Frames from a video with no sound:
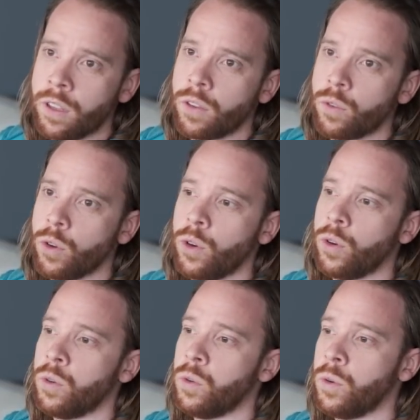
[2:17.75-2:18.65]

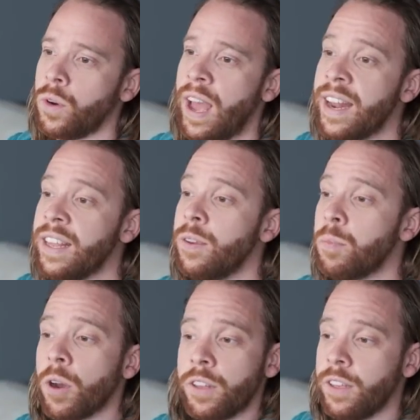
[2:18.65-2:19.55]
So
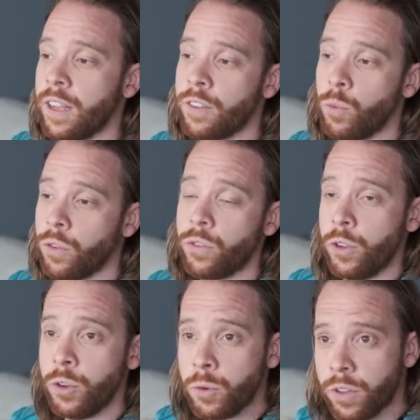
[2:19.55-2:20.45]
anybody that wants to
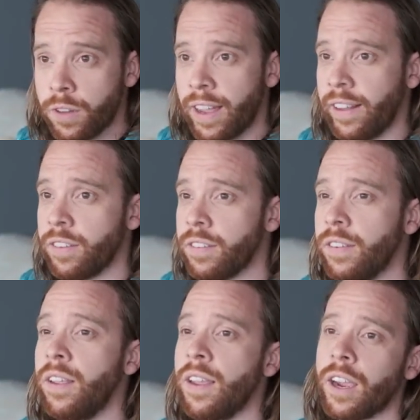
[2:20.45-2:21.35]
use it can
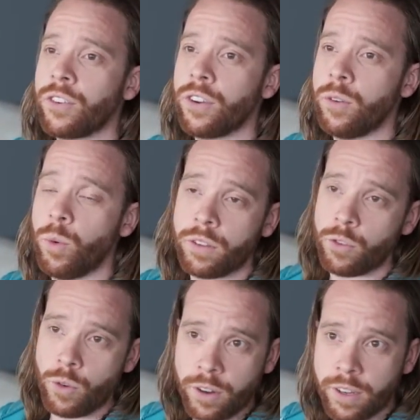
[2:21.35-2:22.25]
see actually what's
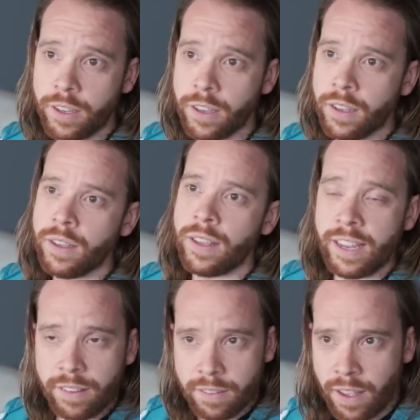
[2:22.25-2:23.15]
running
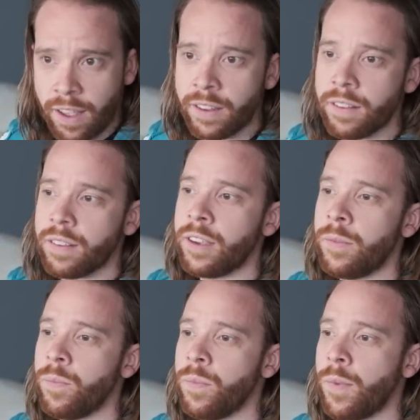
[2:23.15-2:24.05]
inside
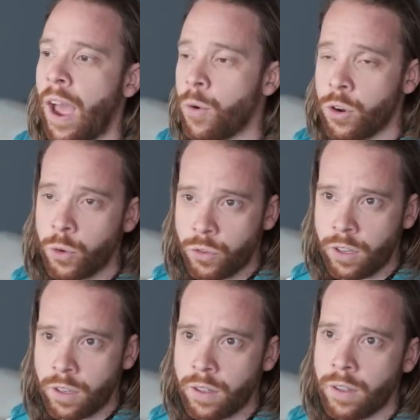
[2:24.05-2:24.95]
um, our
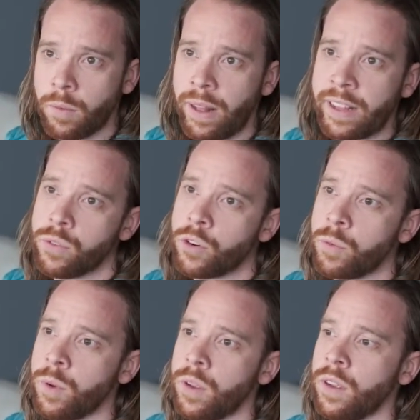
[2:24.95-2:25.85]
hosting
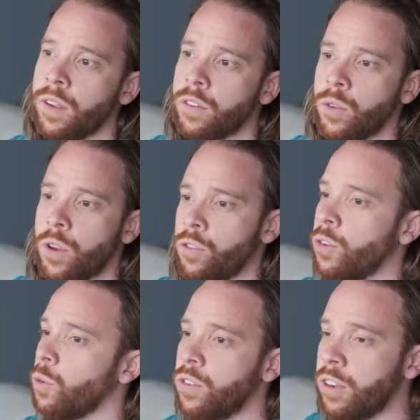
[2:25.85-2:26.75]
platform. So there's
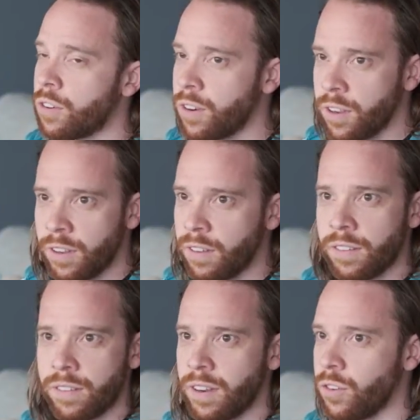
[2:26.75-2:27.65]
no
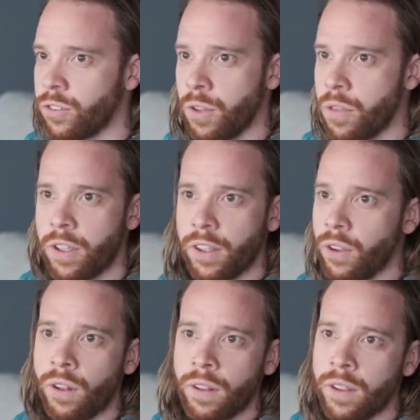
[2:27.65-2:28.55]
secrets, there is nothing at
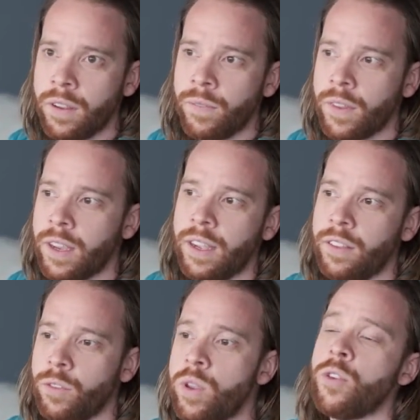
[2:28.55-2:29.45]
all.
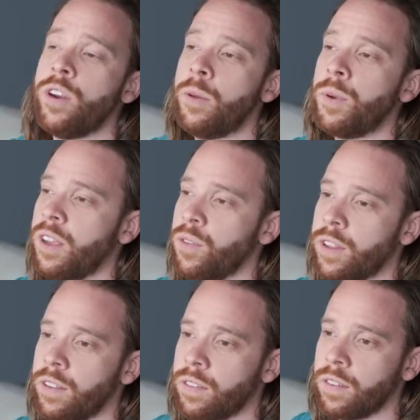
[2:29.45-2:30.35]
And we really believe
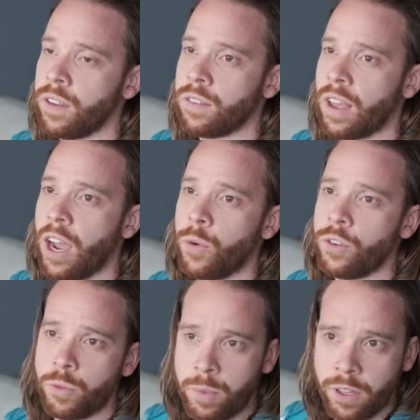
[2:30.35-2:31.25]
this is how it
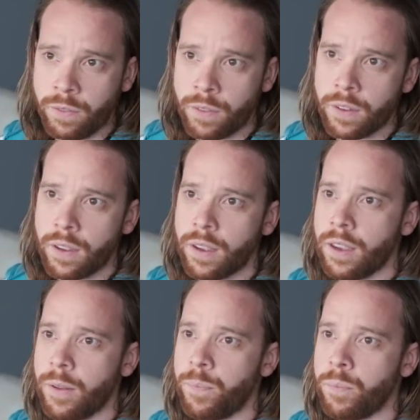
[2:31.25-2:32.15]
should be done.
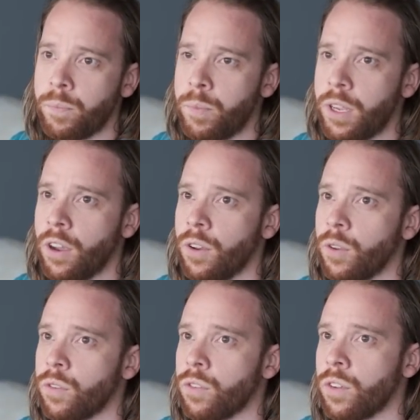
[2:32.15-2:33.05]
Um,
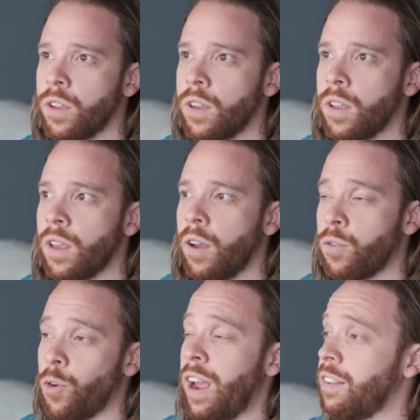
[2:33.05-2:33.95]
because
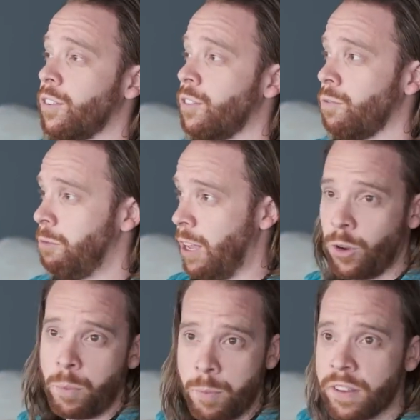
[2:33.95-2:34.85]
for as a
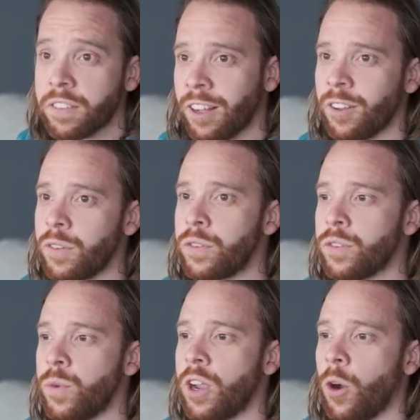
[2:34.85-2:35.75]
developer myself,
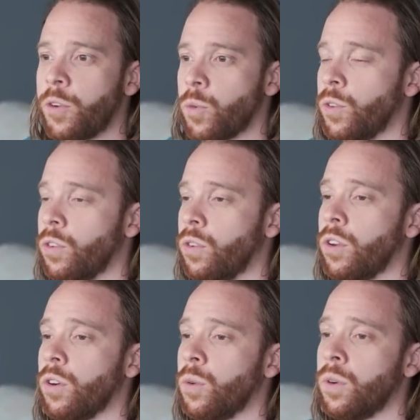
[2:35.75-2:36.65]
we always wanted to
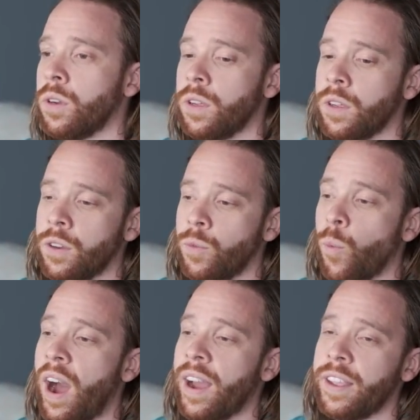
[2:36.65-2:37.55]
know
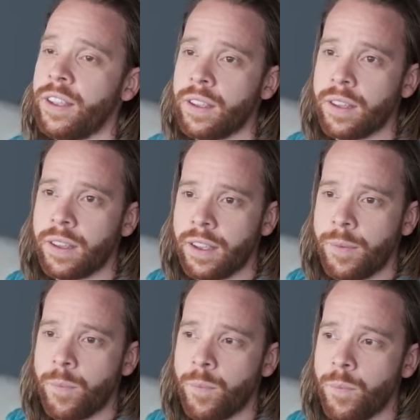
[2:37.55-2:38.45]
why
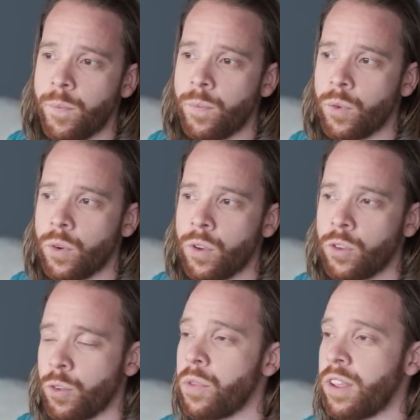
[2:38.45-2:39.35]
um,
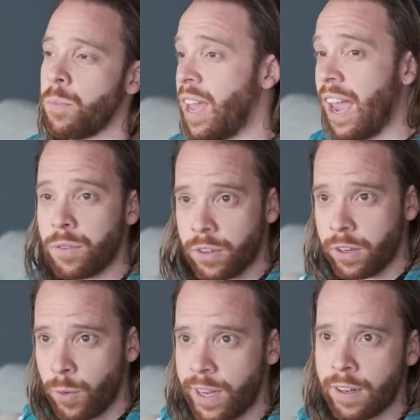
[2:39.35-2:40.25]
something behaves in
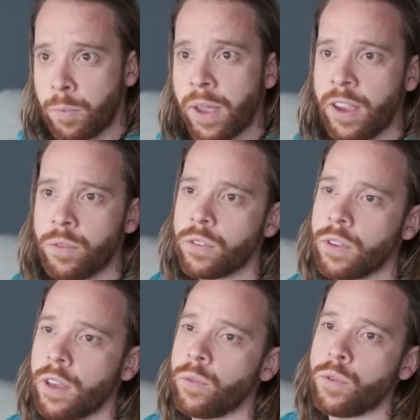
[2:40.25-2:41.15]
the way that it behaves.
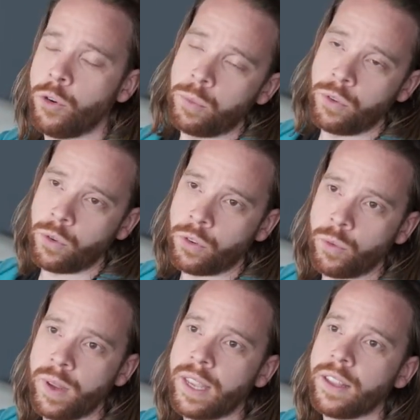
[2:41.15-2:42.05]
And with open
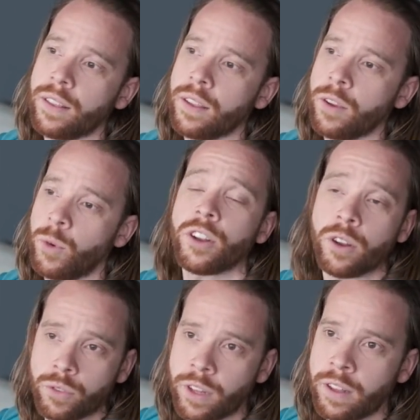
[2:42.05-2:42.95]
source, we can, we can
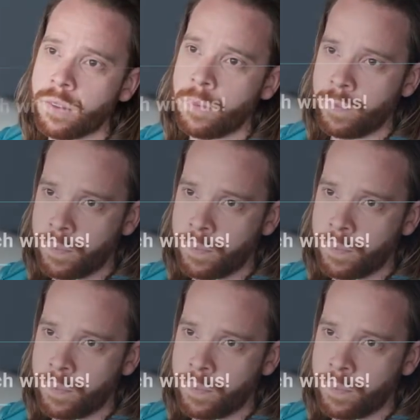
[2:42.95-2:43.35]
offer that.